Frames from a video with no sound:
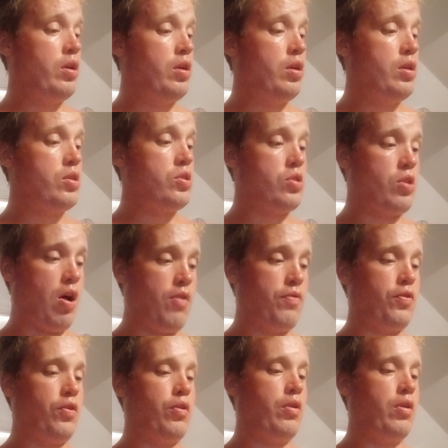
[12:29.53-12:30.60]

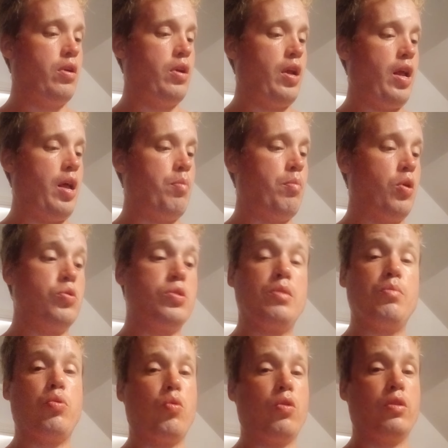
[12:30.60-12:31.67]
softer, and most
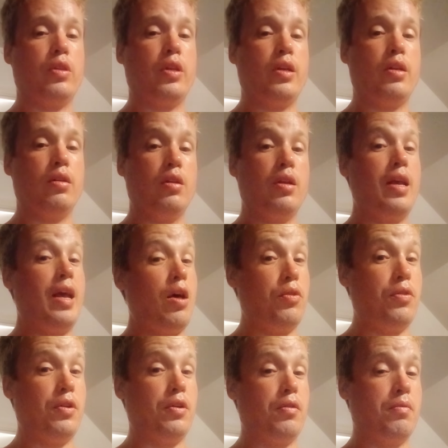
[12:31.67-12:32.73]
importantly,
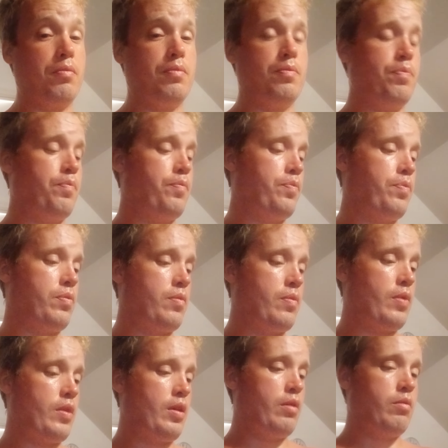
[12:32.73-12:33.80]
healthier.
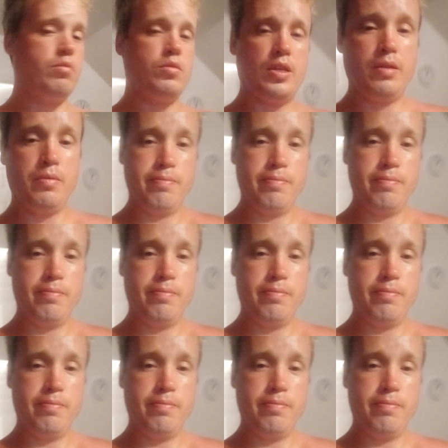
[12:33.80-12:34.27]
See?